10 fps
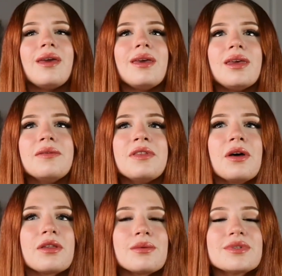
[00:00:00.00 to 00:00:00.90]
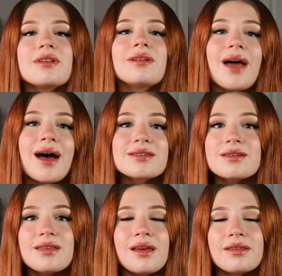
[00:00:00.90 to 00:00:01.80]
even though that was the last
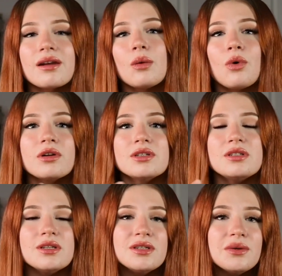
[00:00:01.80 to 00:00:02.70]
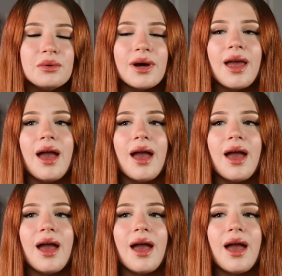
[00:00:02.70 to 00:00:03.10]
thing that I wanted to do.